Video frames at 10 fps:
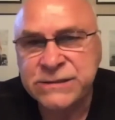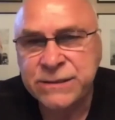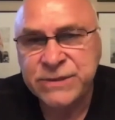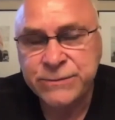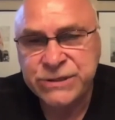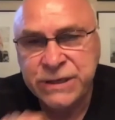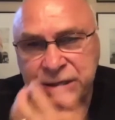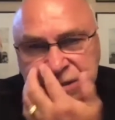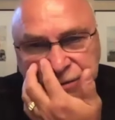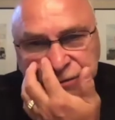Sometimes you
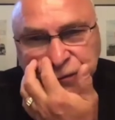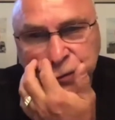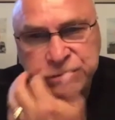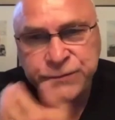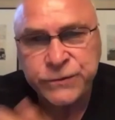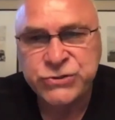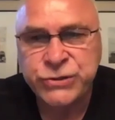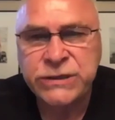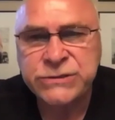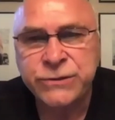can't see the forest for the
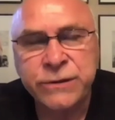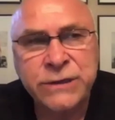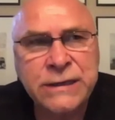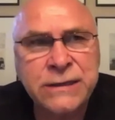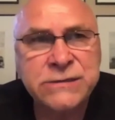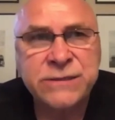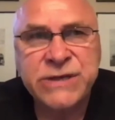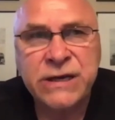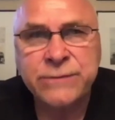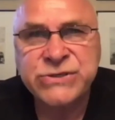trees, or
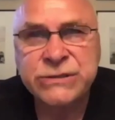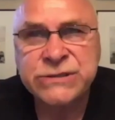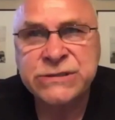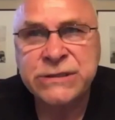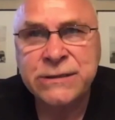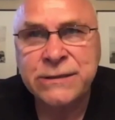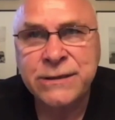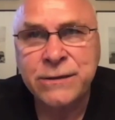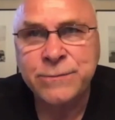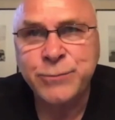sometimes you just need a little